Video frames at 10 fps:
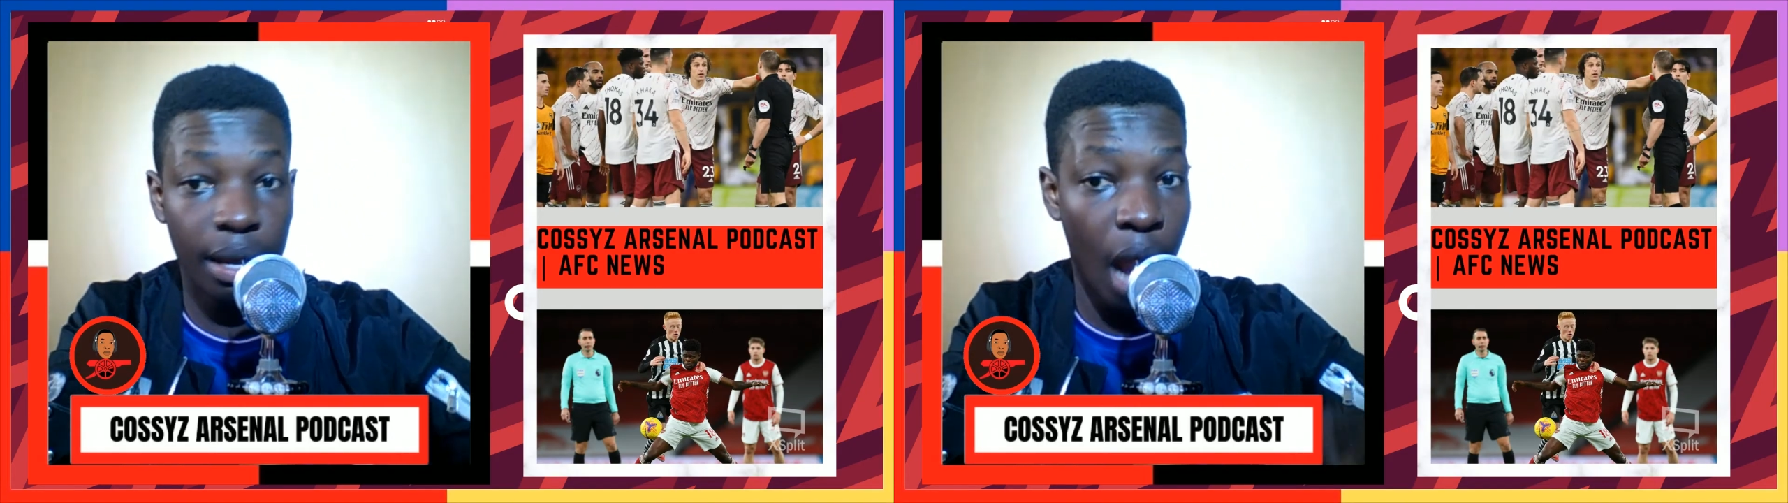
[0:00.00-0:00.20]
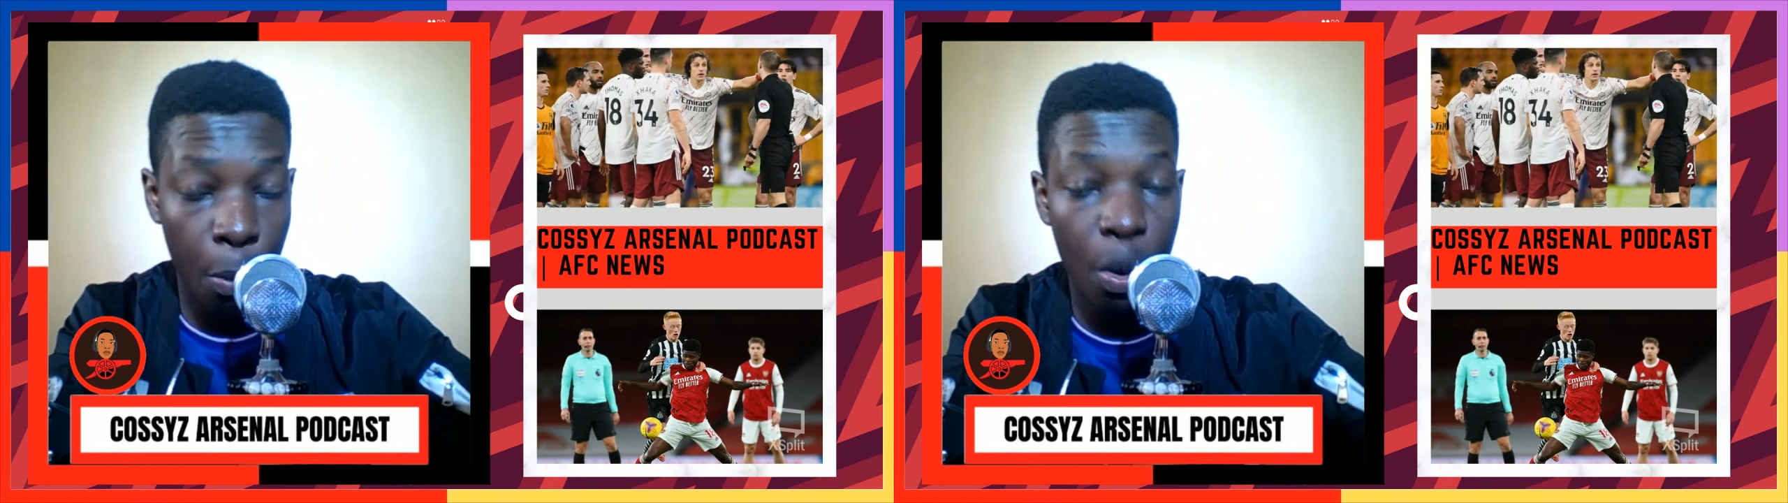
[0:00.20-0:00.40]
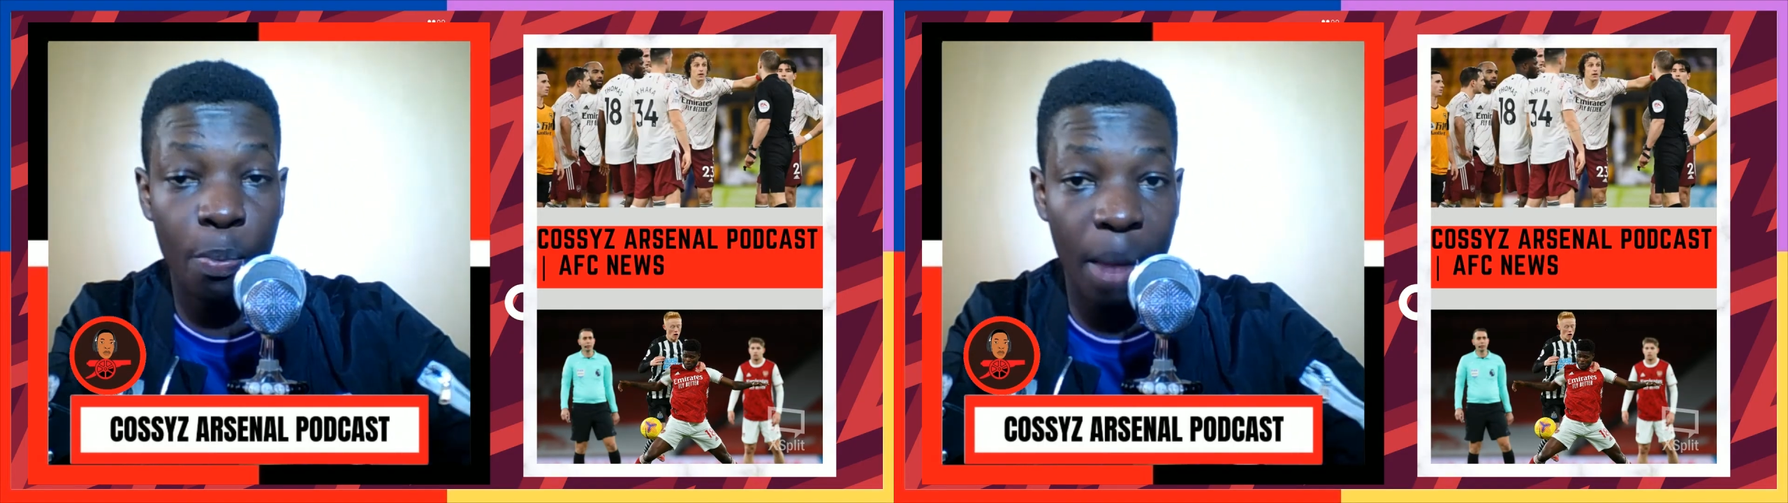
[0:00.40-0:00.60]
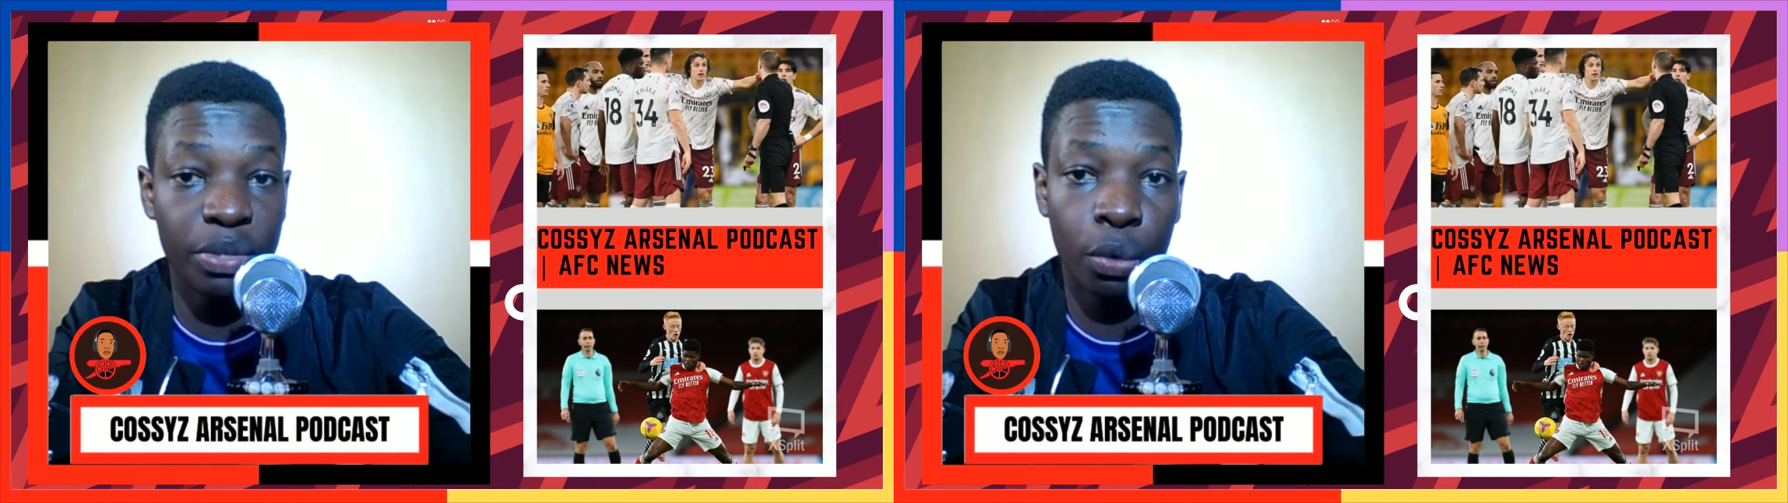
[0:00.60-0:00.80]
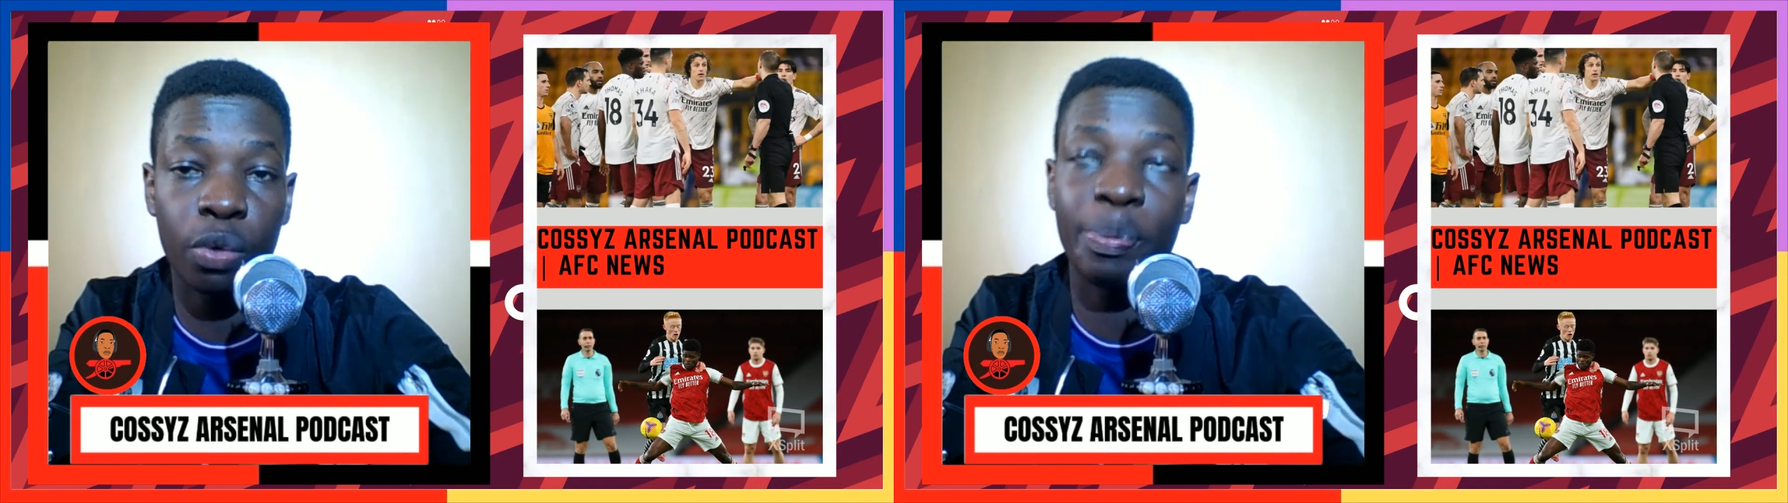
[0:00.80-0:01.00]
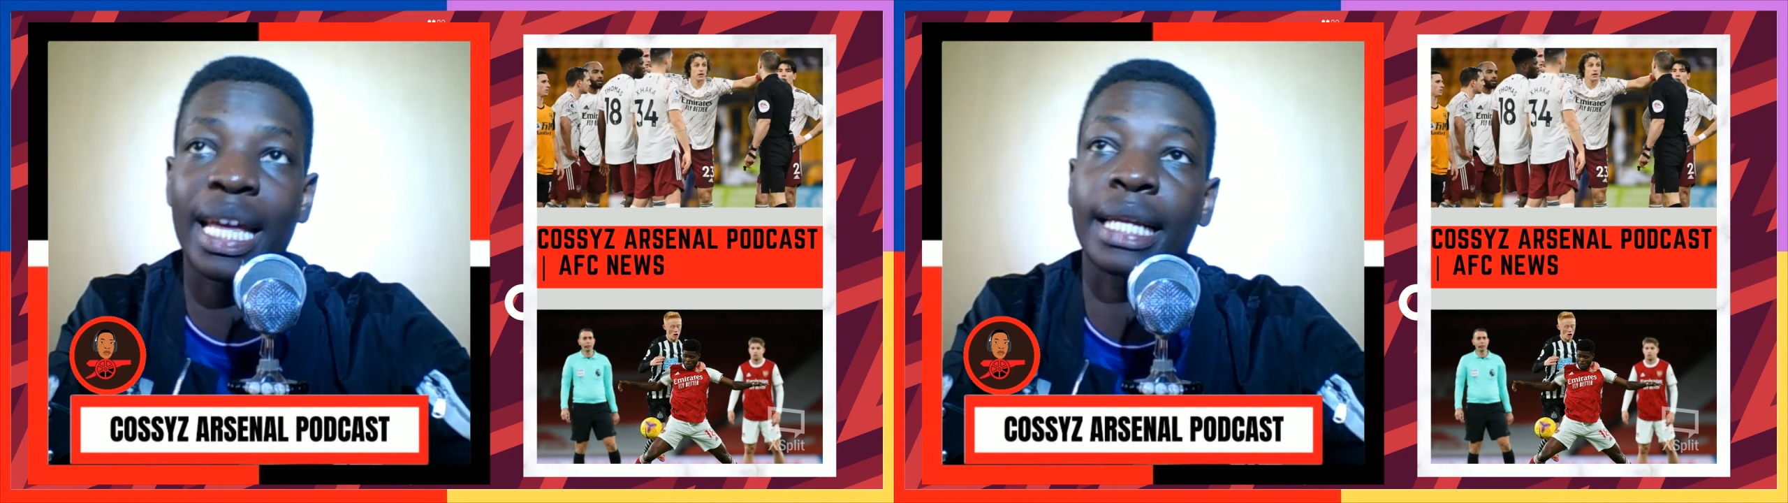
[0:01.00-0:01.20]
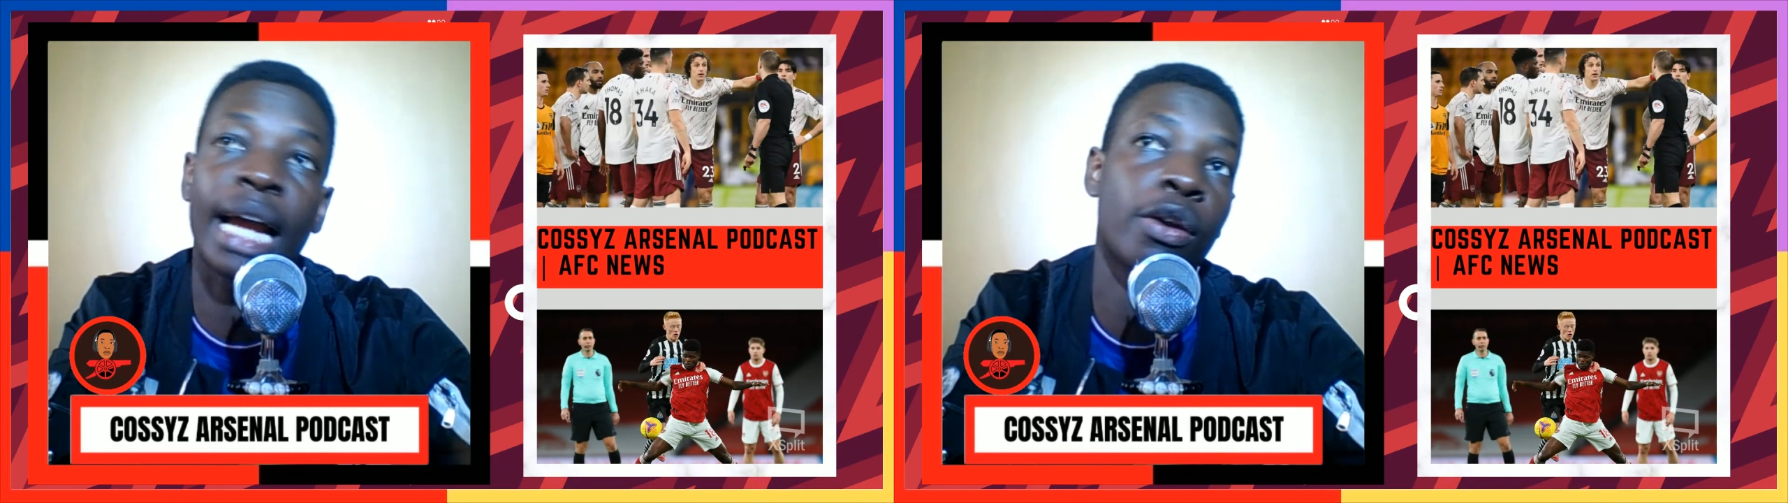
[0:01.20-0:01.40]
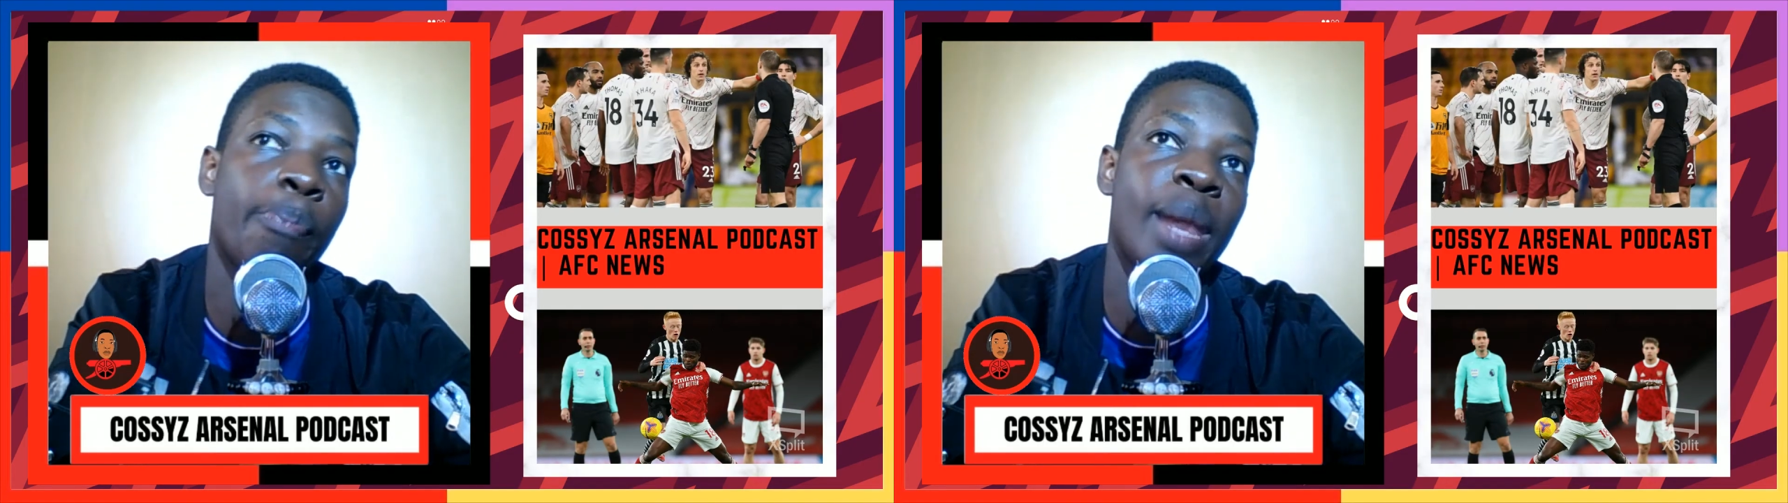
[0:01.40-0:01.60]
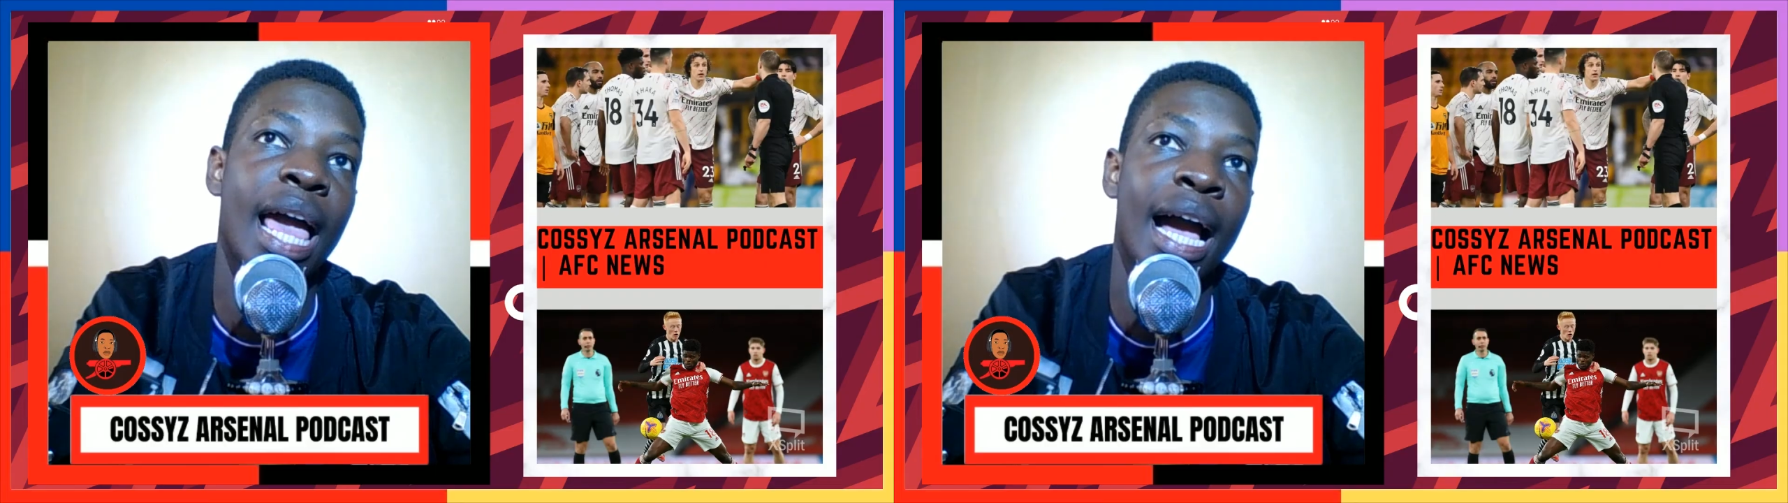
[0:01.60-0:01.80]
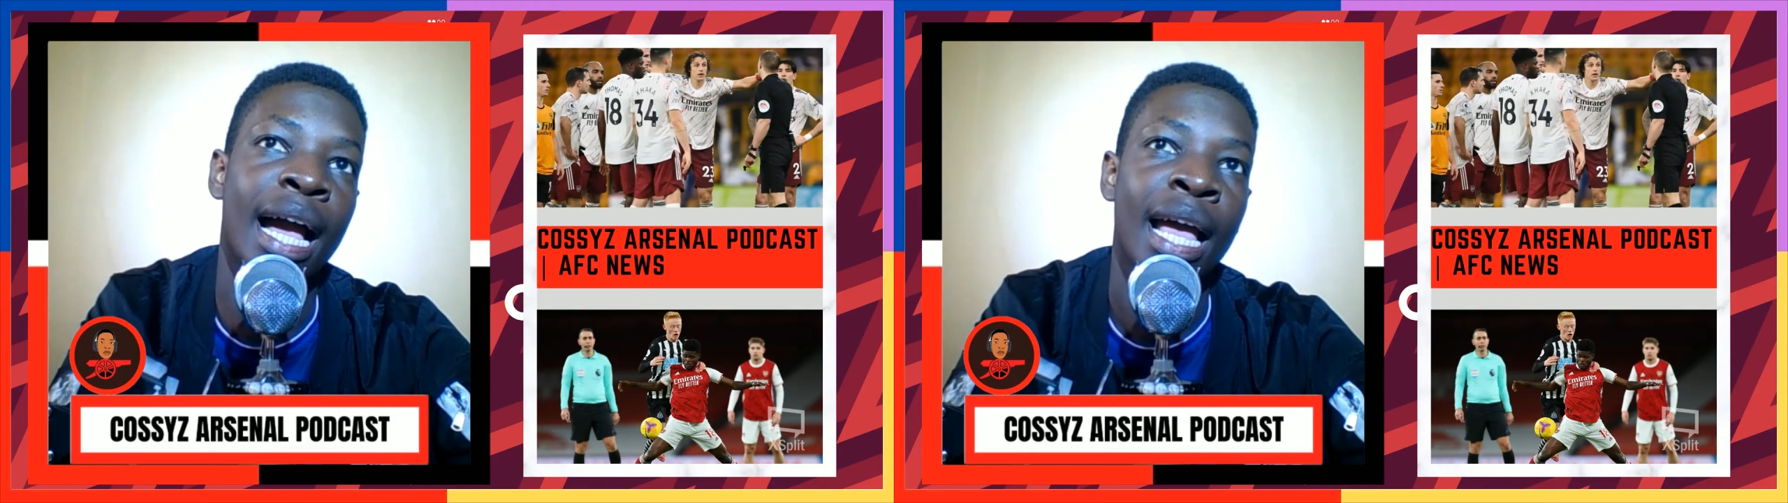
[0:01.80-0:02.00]
Aaron Ramsey could be that kind of
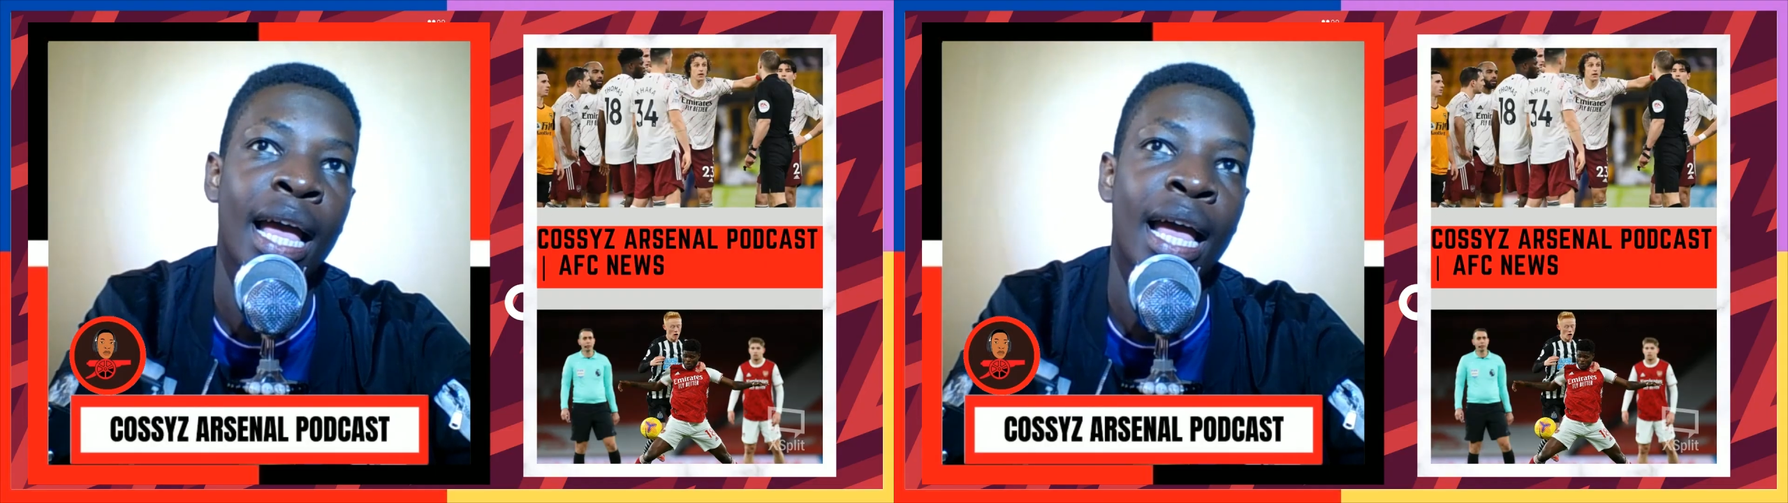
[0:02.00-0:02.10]
player.